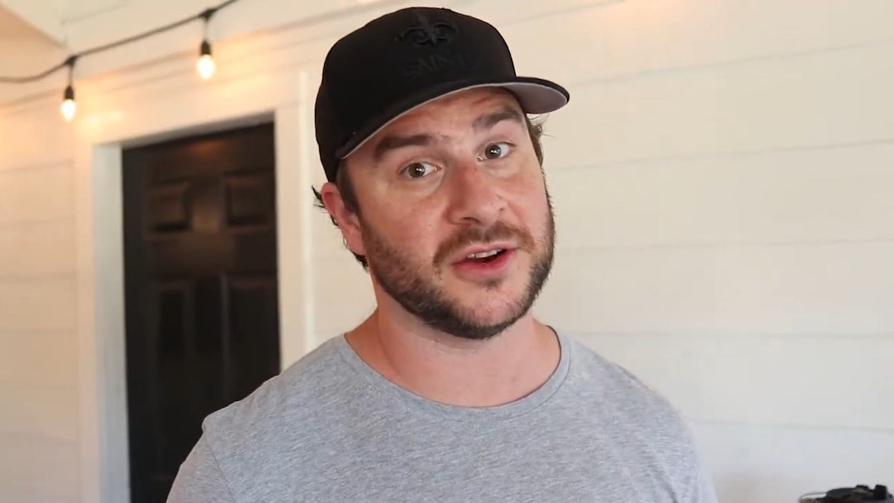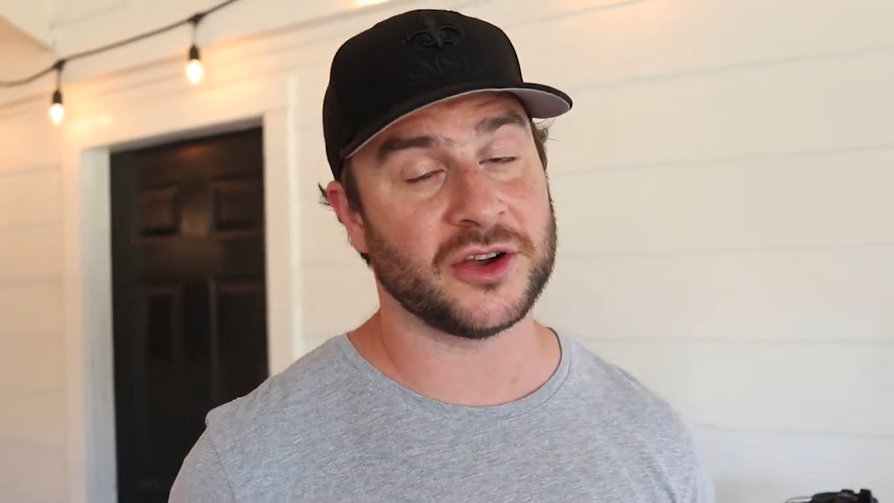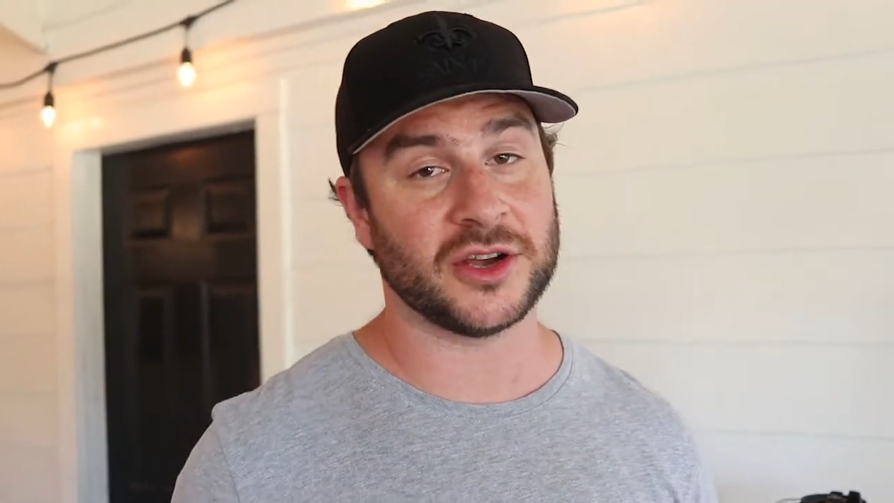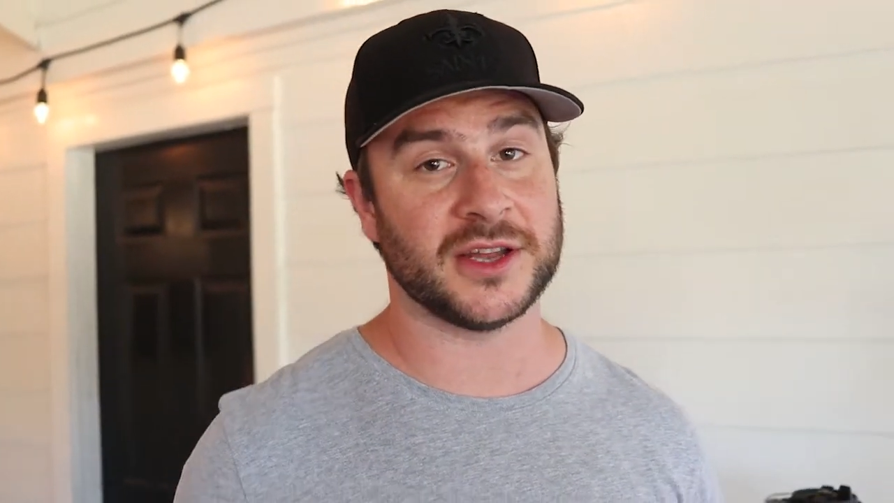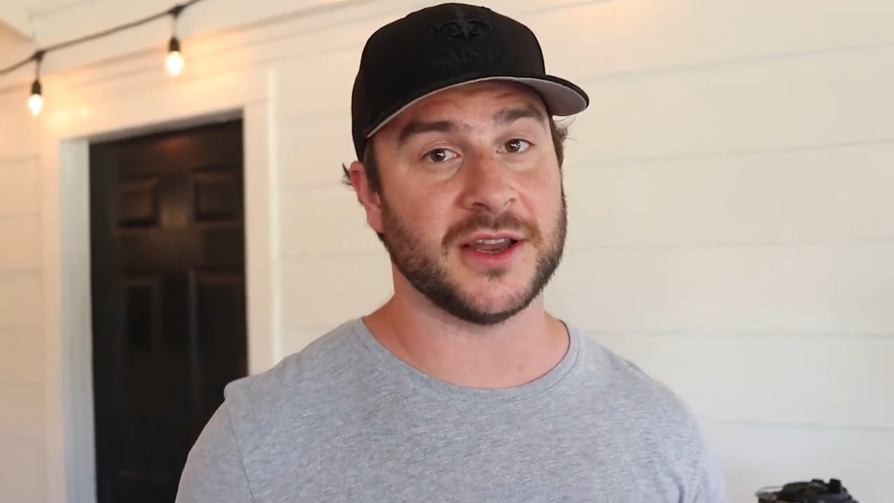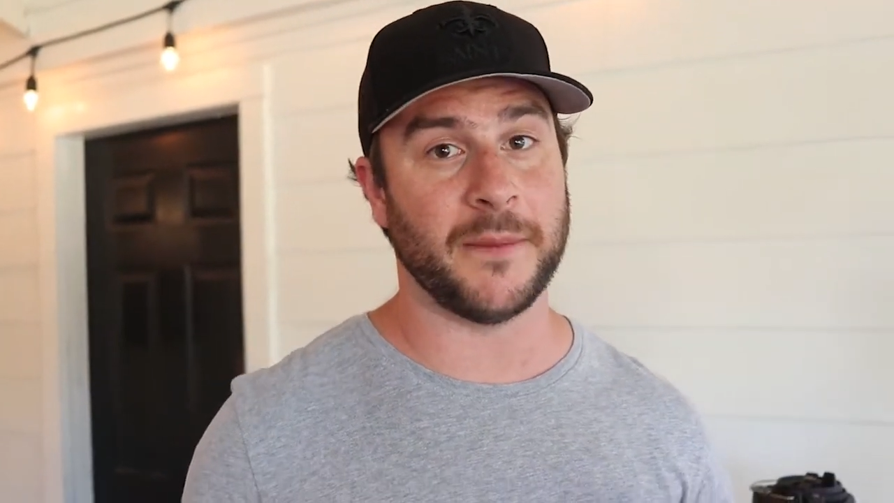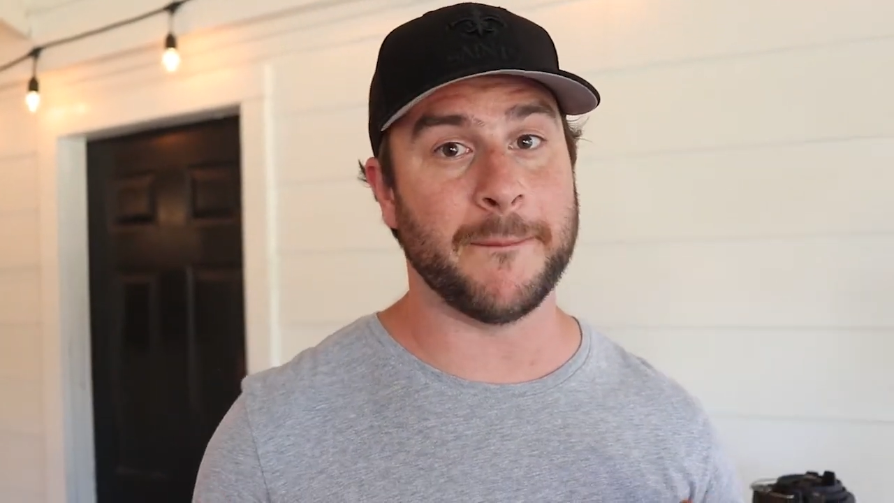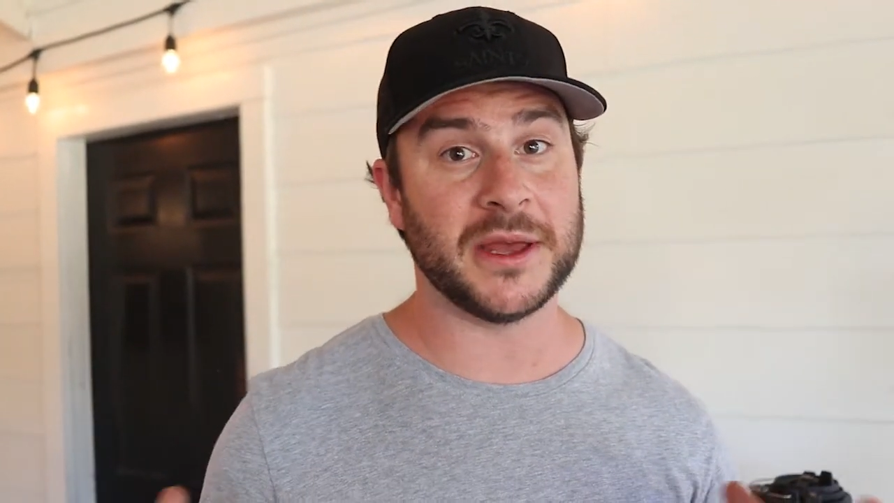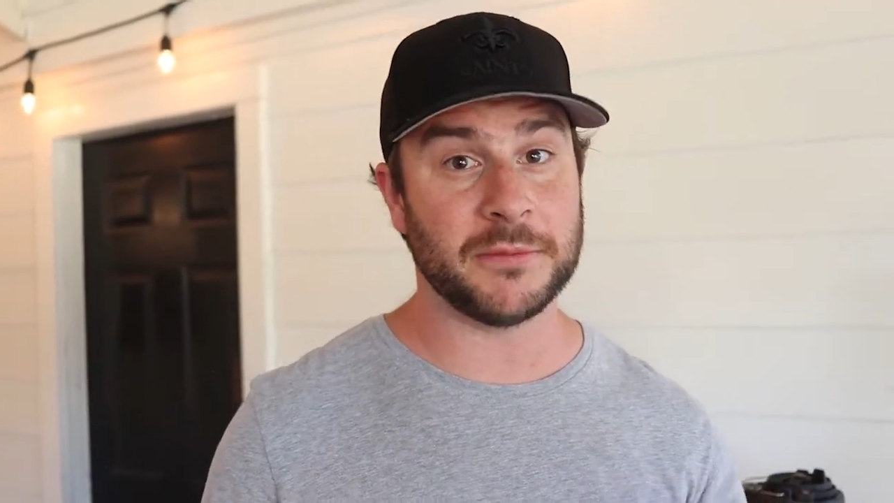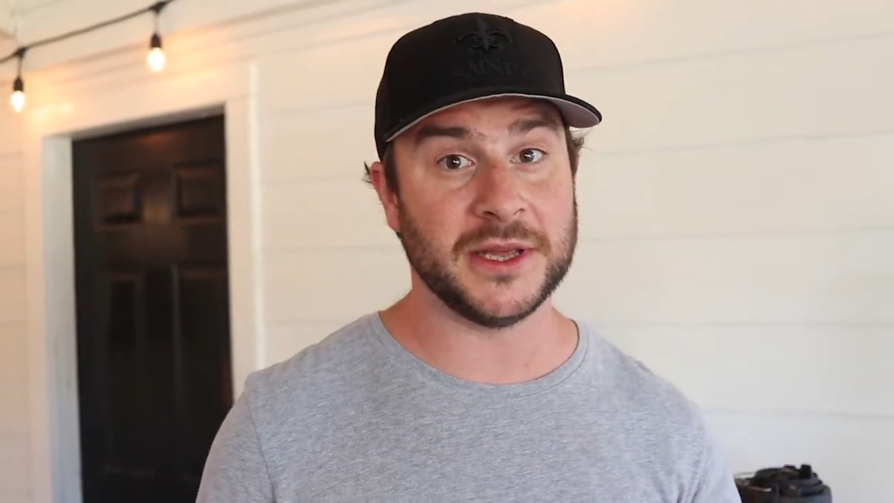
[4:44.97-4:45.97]
you're cooking a
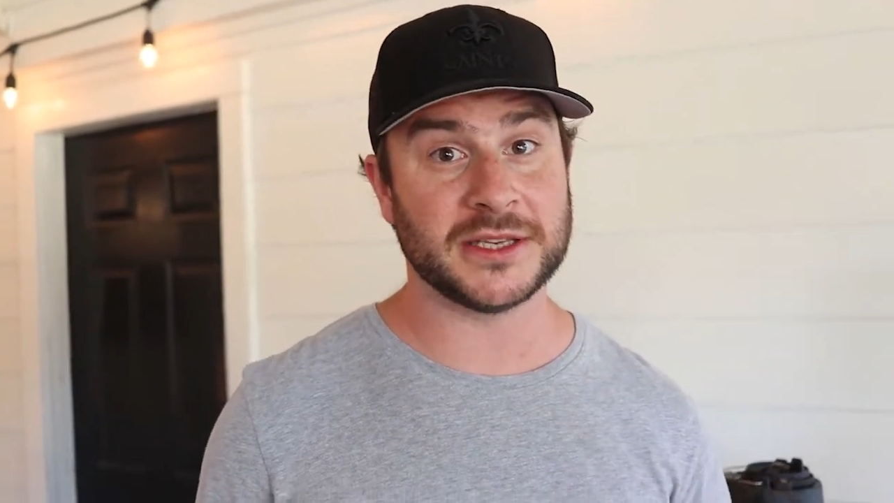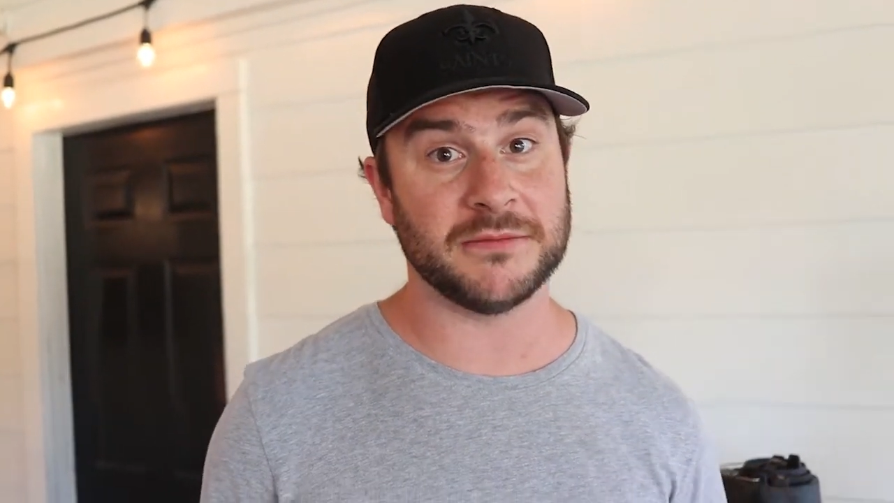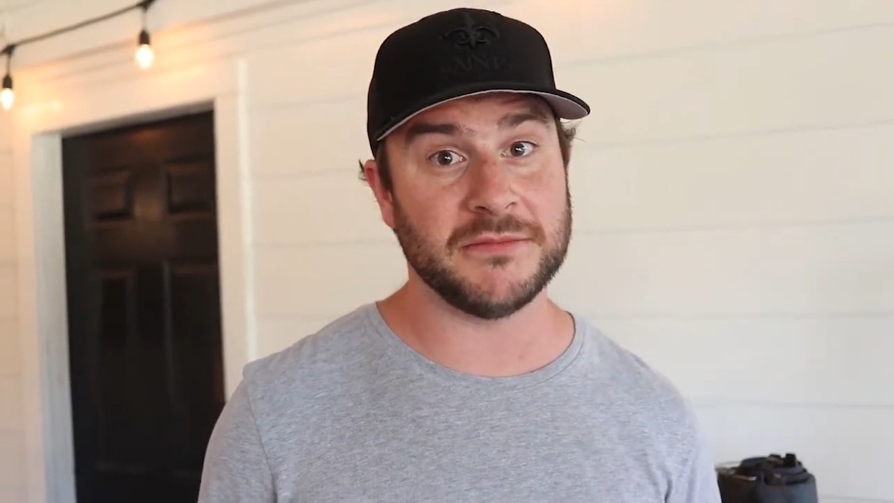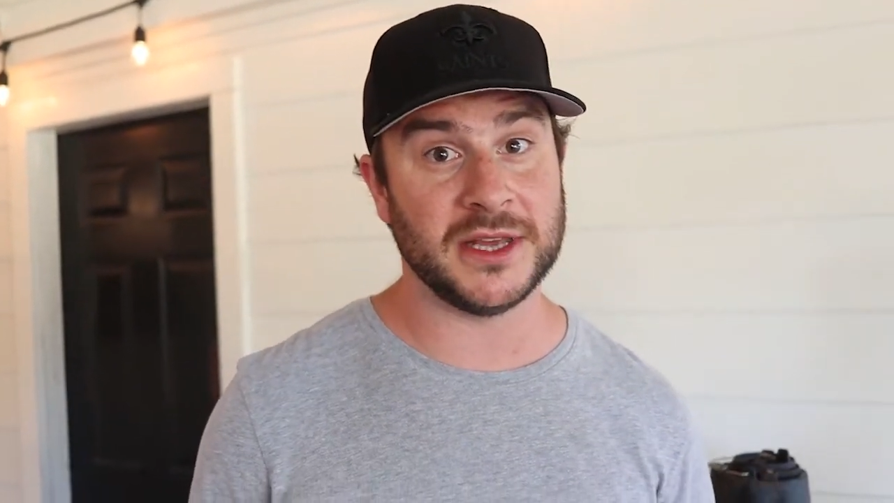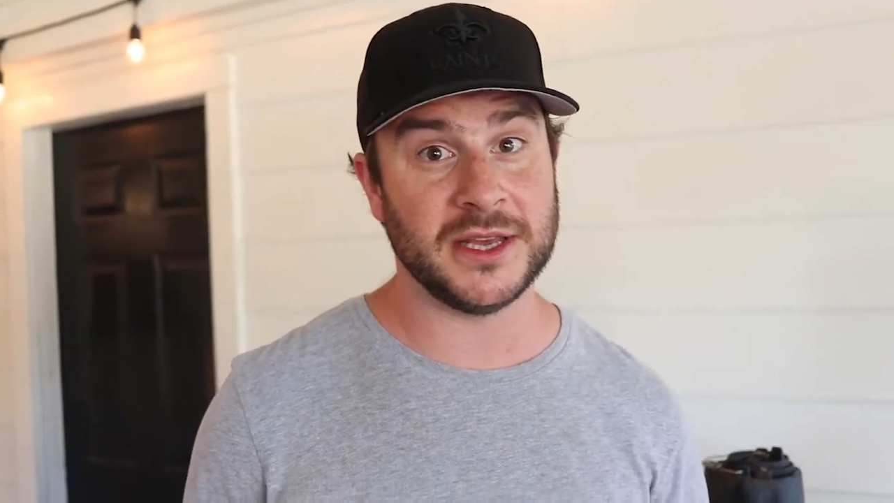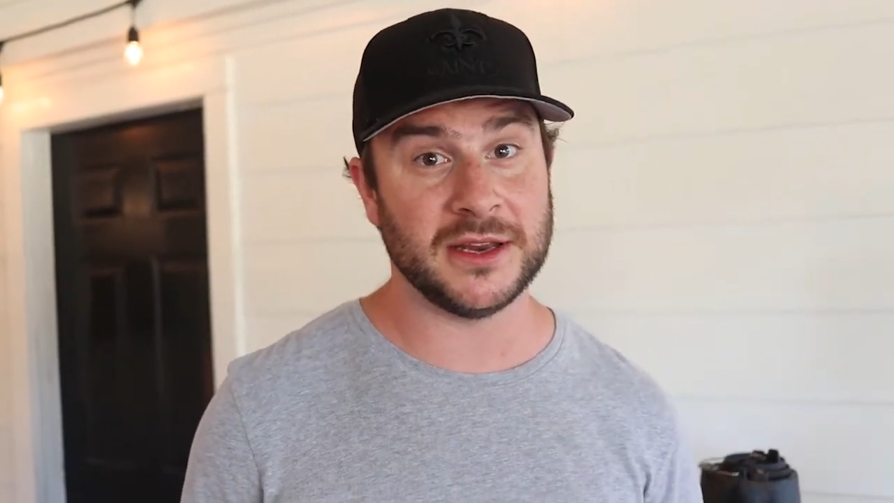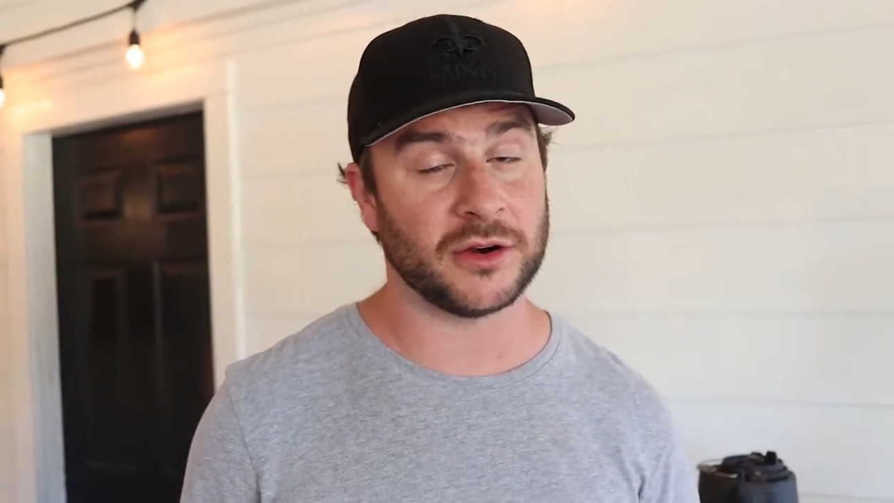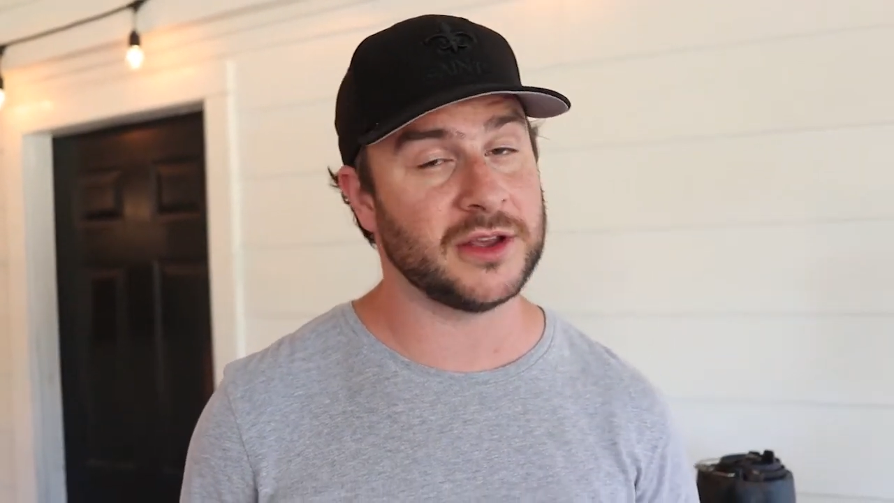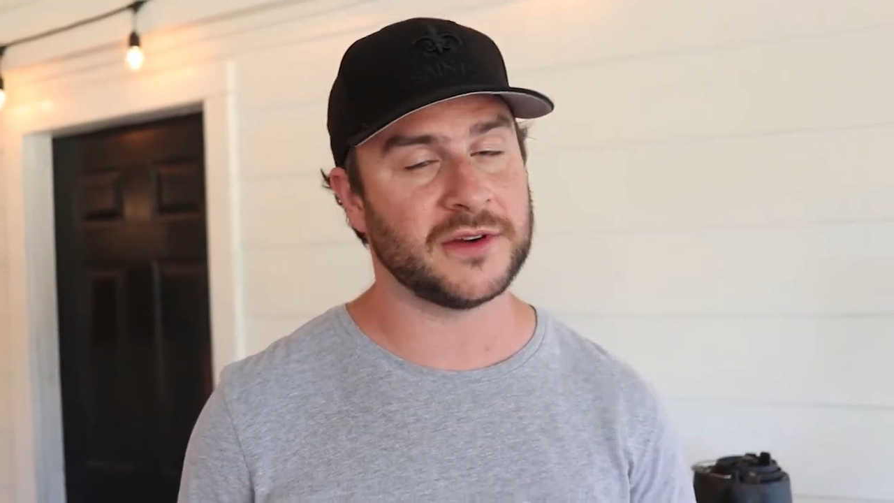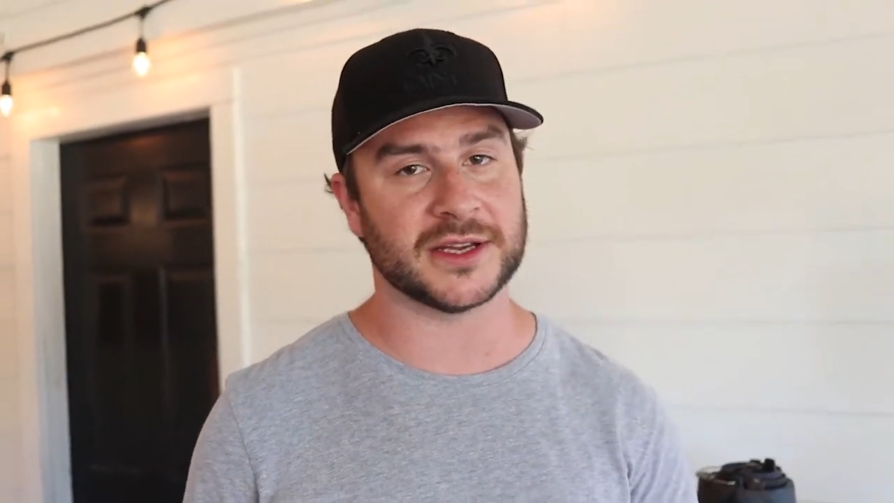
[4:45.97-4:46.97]
big piece of meat
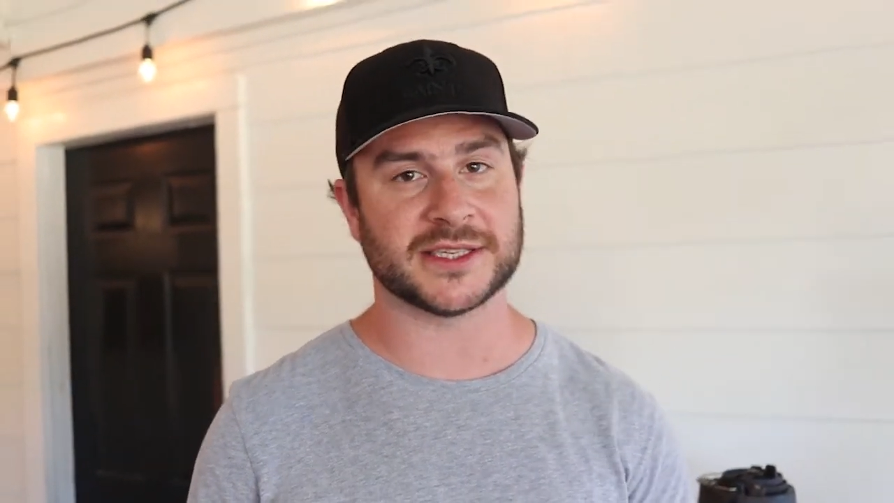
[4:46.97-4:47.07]
or even a